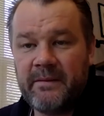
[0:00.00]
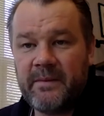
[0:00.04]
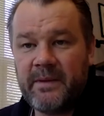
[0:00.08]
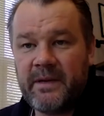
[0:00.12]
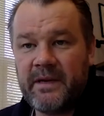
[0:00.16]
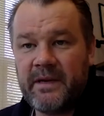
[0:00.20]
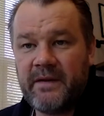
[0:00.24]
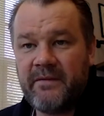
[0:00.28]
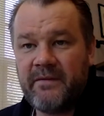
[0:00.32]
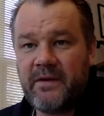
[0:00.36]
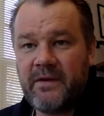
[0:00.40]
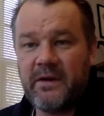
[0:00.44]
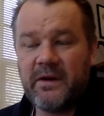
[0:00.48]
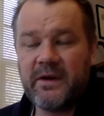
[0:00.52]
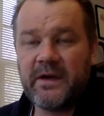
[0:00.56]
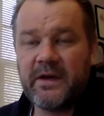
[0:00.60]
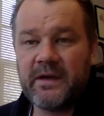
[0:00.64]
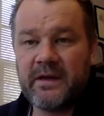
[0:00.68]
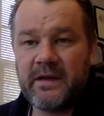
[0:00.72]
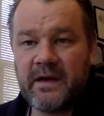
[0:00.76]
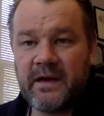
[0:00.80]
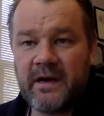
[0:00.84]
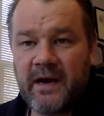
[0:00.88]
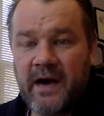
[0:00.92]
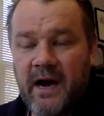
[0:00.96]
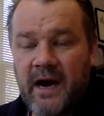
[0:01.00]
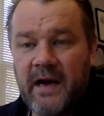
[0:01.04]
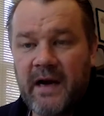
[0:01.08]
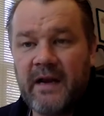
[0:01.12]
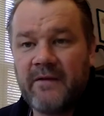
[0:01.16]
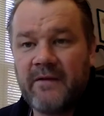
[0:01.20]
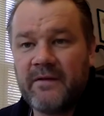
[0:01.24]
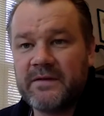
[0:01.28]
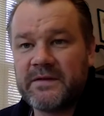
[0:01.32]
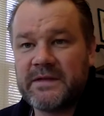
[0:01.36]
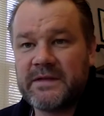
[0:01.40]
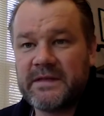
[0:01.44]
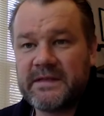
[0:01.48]
But if you look at the high
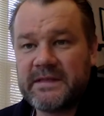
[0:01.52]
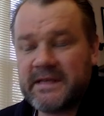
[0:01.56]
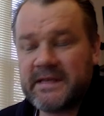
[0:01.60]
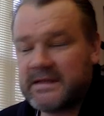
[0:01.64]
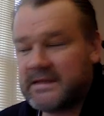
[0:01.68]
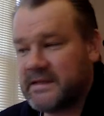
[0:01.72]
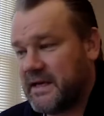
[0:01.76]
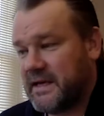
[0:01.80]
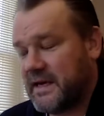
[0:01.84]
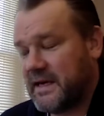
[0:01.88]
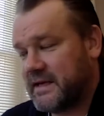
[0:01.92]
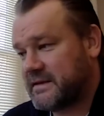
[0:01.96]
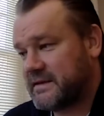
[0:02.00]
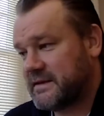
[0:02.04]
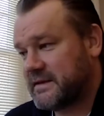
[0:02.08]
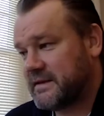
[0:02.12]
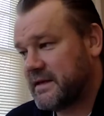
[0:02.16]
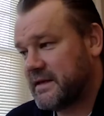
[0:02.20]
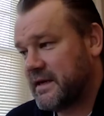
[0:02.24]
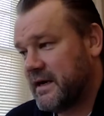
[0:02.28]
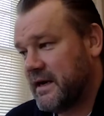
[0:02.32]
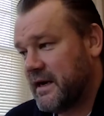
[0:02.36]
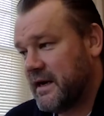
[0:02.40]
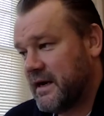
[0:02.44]
level statistics,